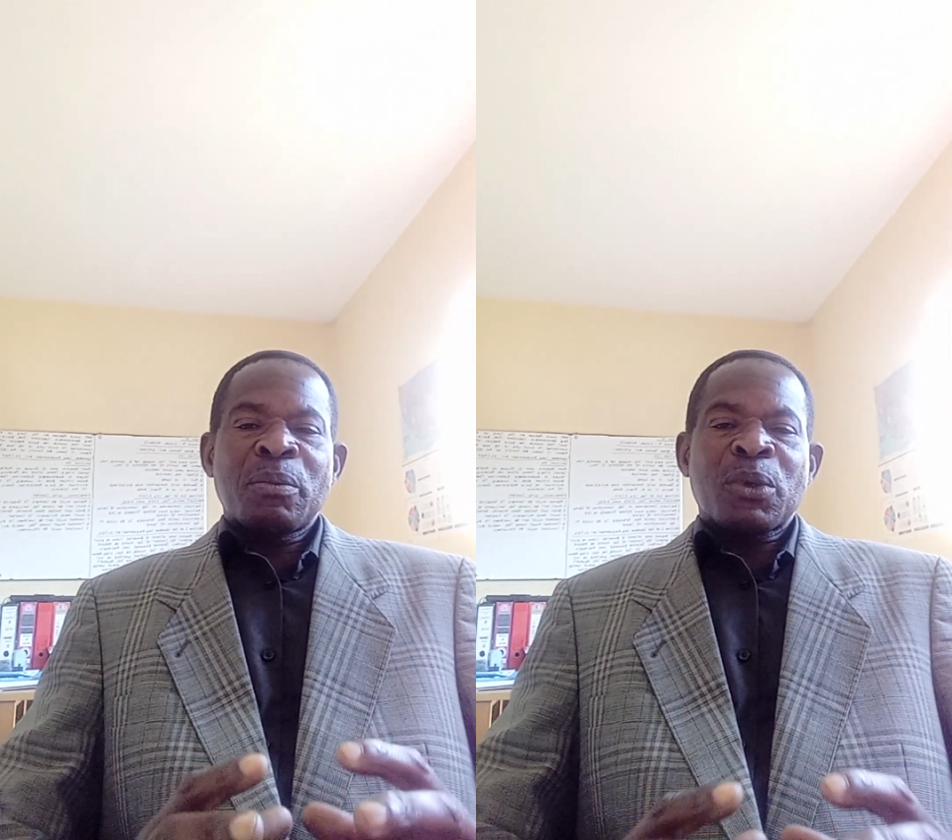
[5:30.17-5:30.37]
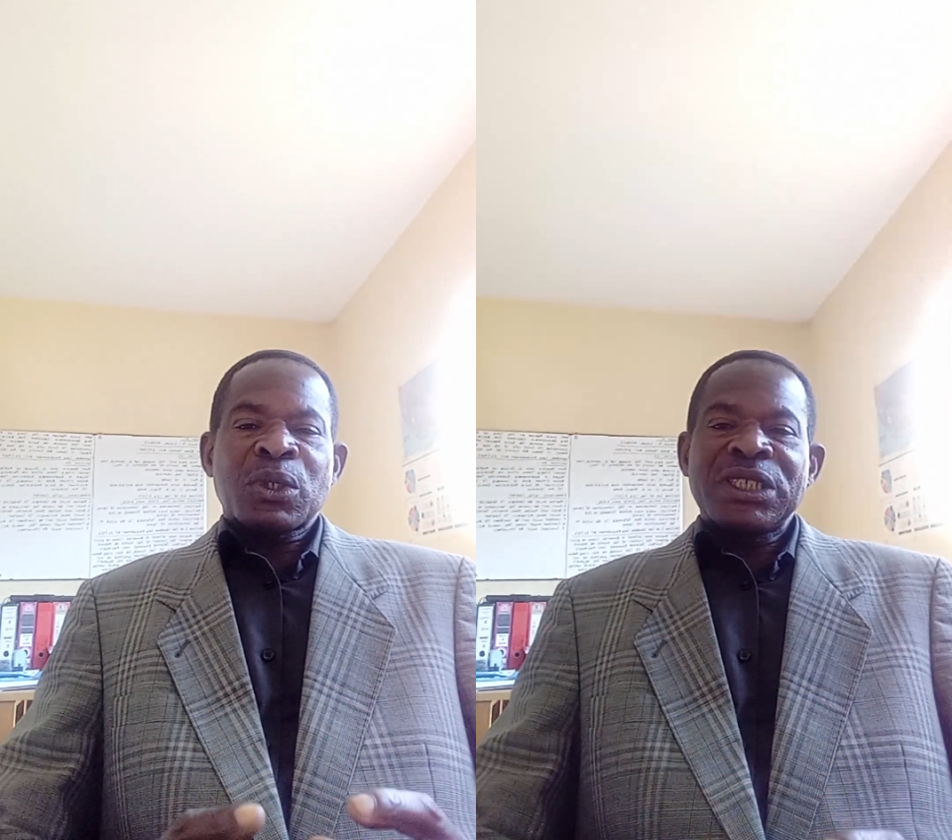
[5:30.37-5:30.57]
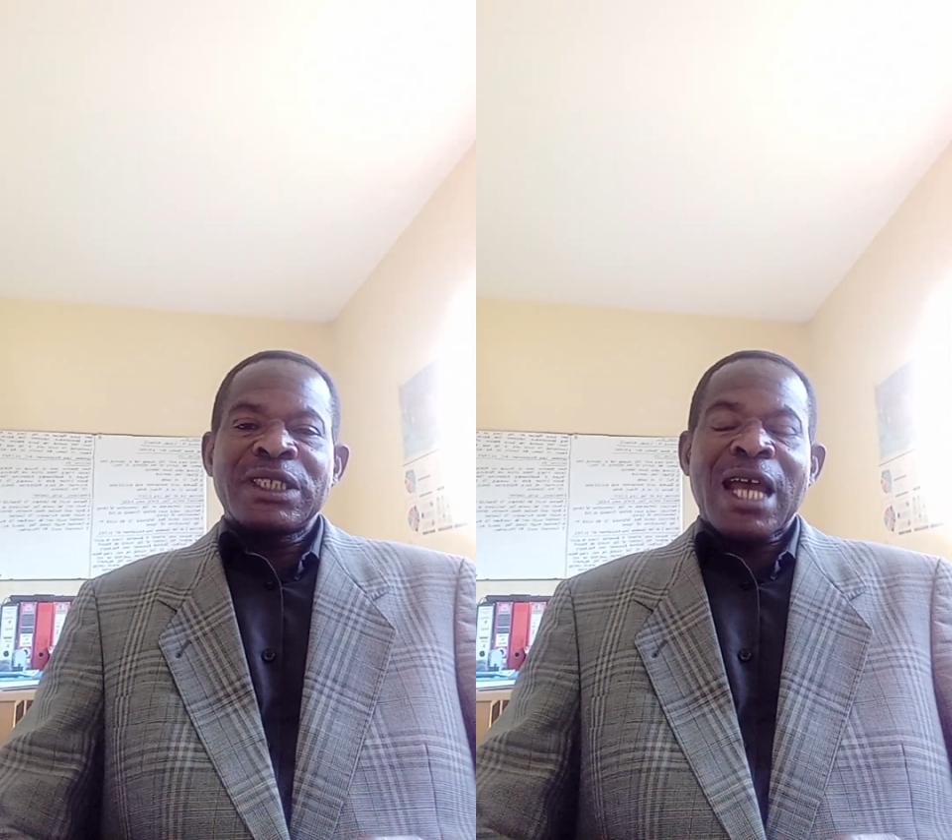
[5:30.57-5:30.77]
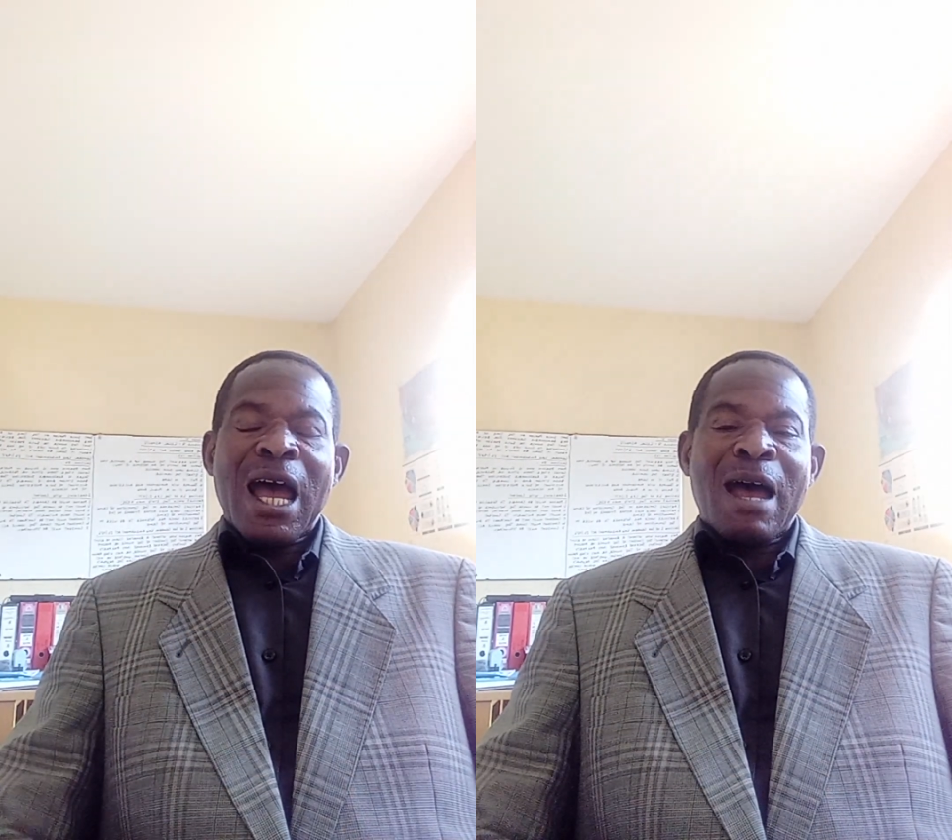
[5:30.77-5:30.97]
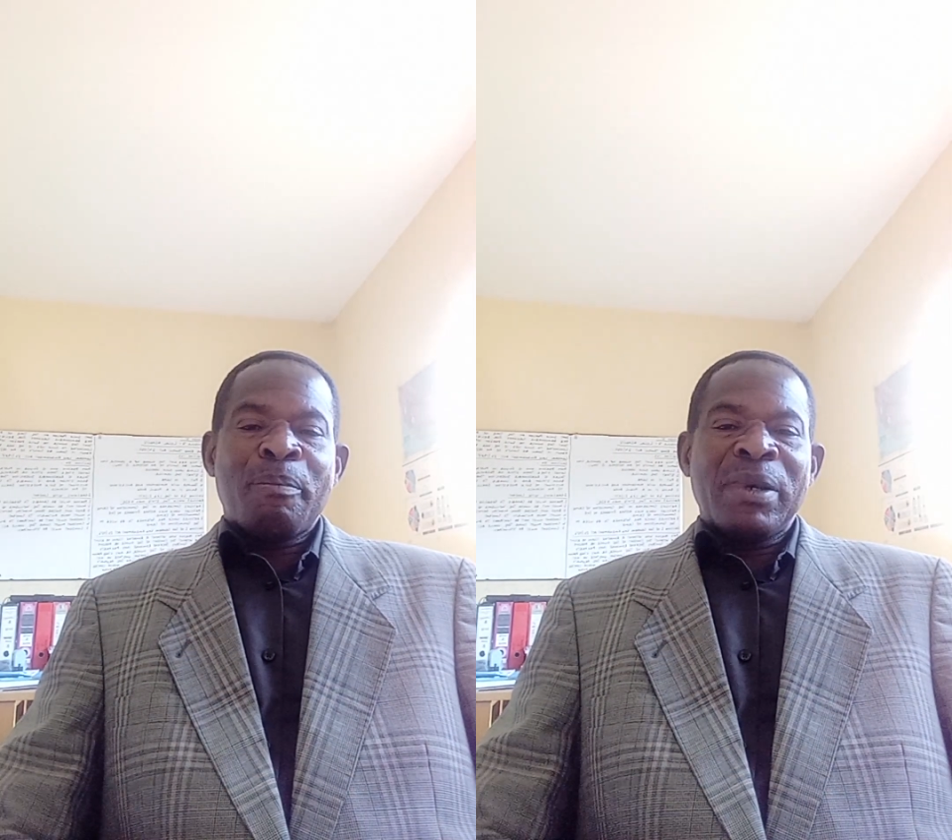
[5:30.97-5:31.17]
procedure
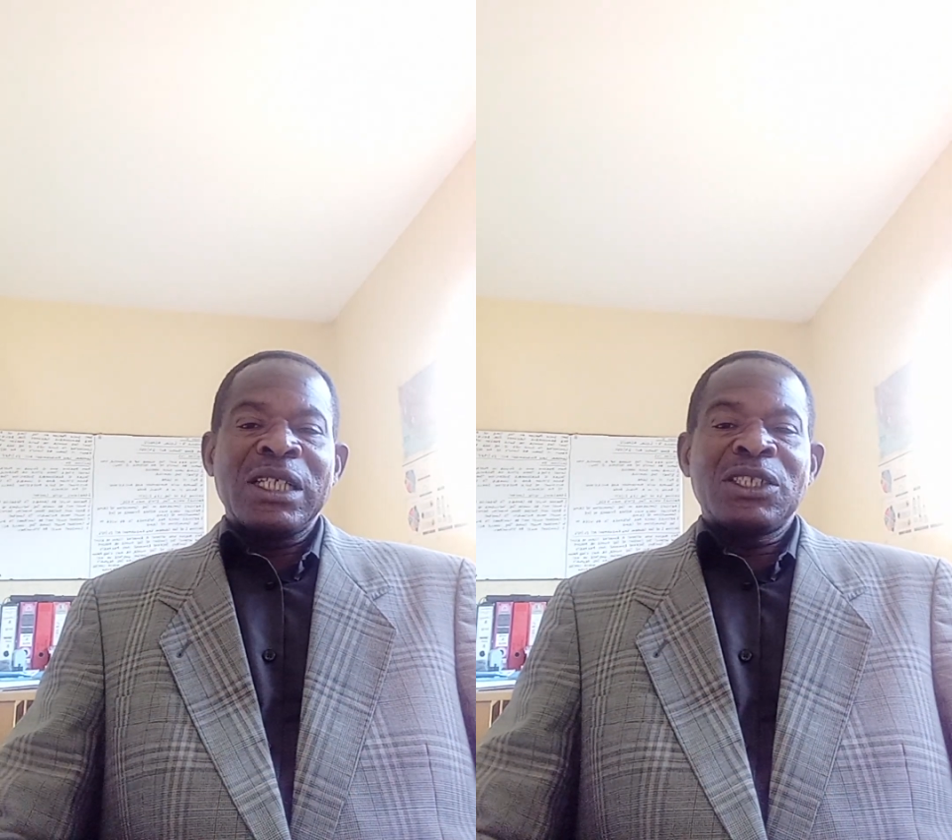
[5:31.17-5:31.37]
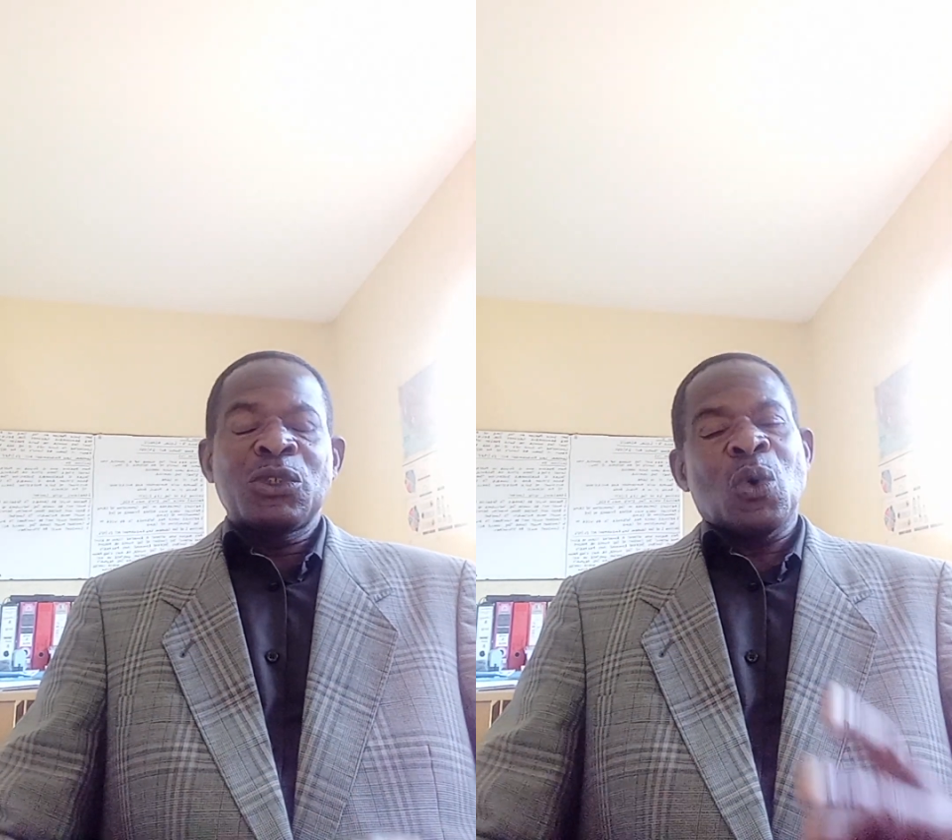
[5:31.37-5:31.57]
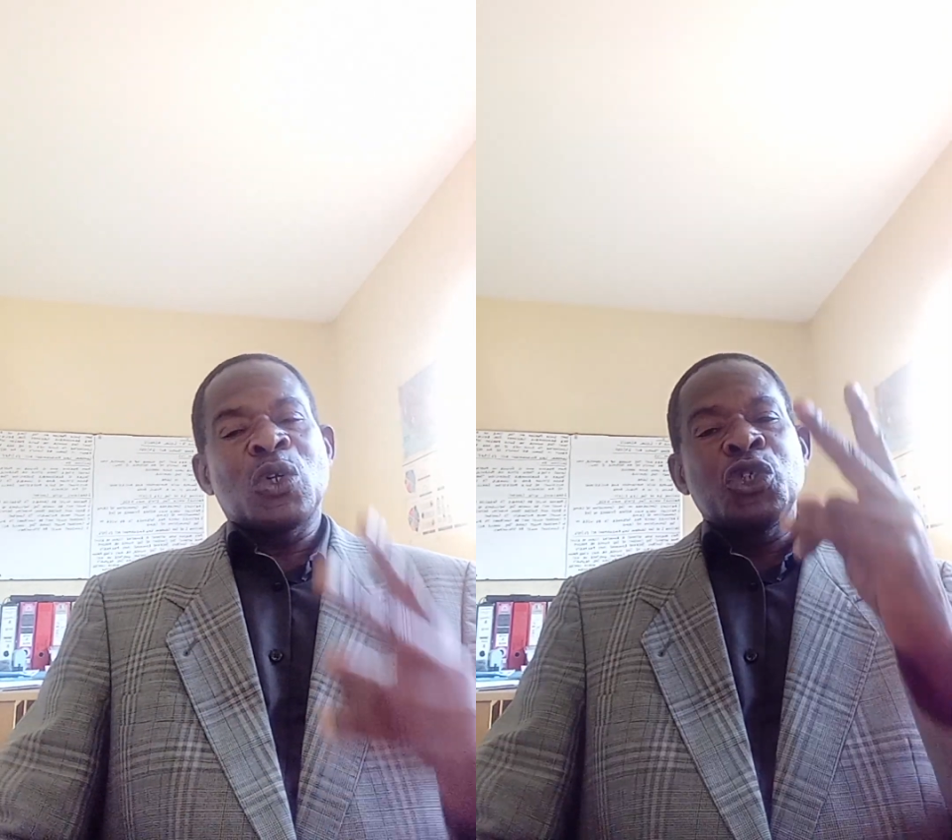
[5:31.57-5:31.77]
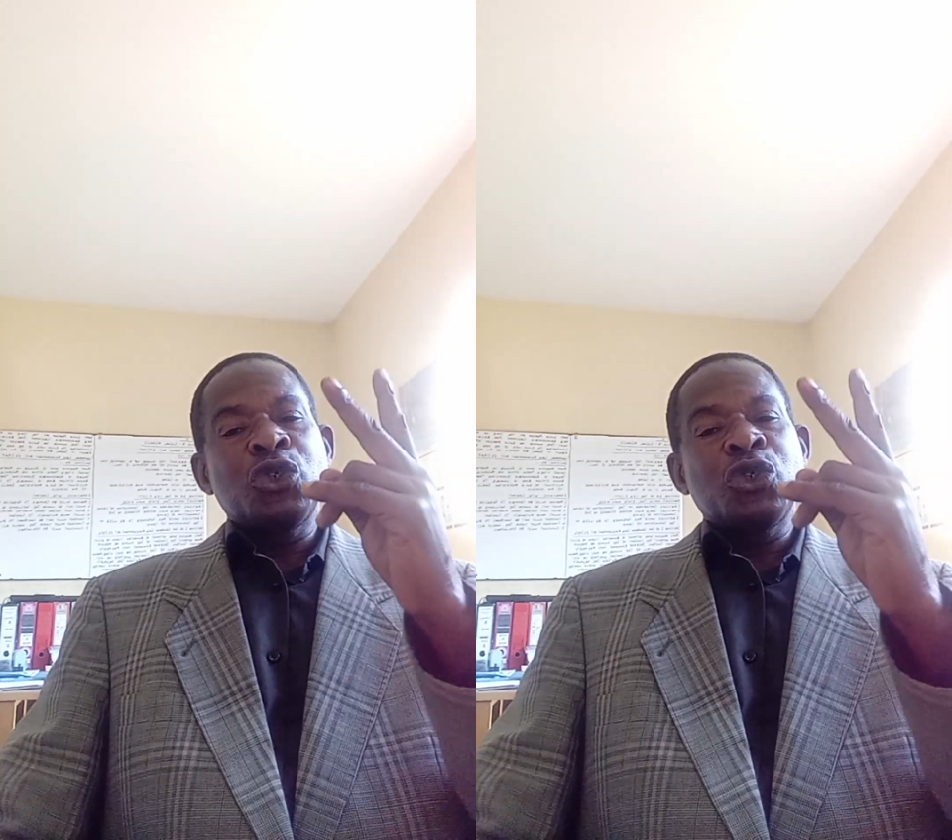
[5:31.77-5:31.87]
are based on